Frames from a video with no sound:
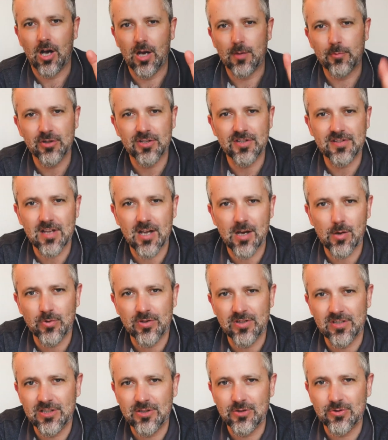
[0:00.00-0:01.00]
I'm going to start
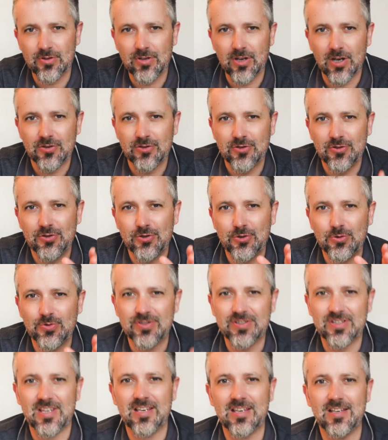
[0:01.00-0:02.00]
with an introduction to
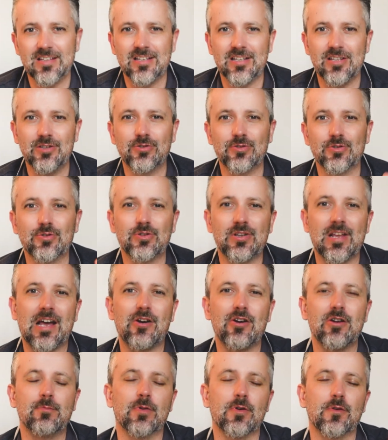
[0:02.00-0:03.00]
skiing in
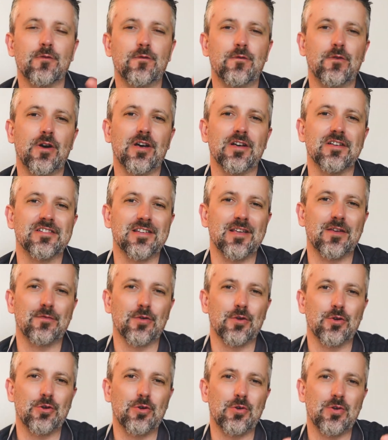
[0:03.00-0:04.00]
Gudauri, but first,
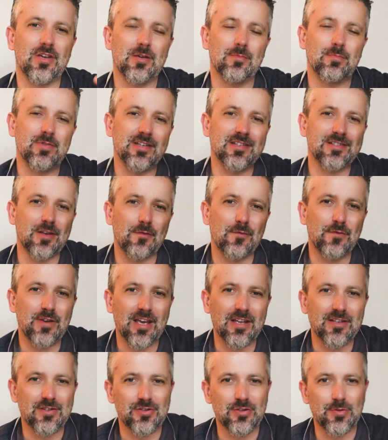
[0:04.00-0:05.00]
if you're new here, please don't
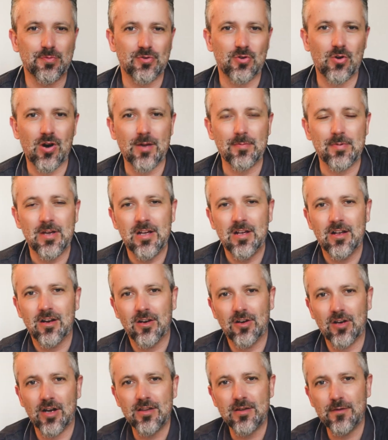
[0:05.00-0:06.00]
forget to subscribe,
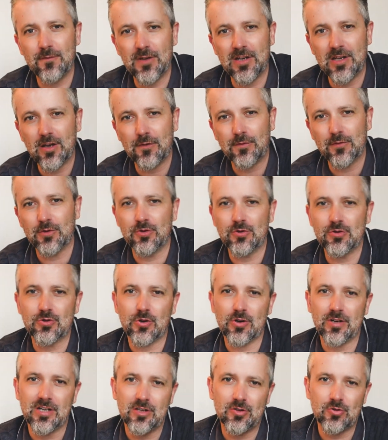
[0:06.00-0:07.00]
like the video if you're
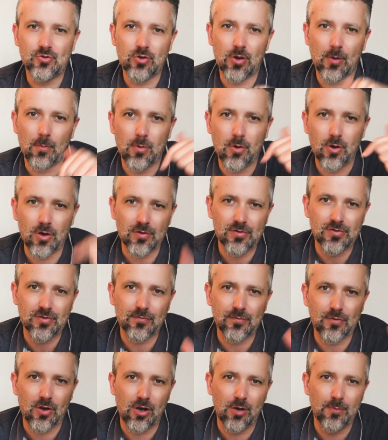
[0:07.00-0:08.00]
enjoying it, and drop lots
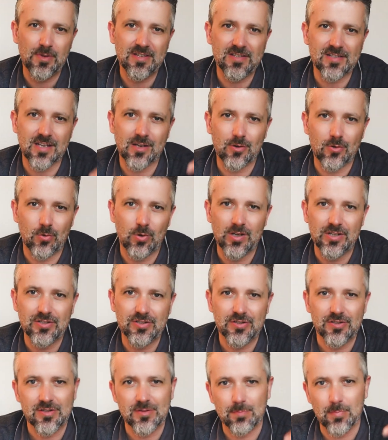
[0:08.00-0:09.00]
of comments and
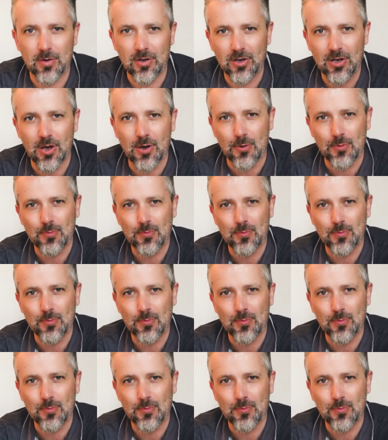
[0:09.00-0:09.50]
questions below.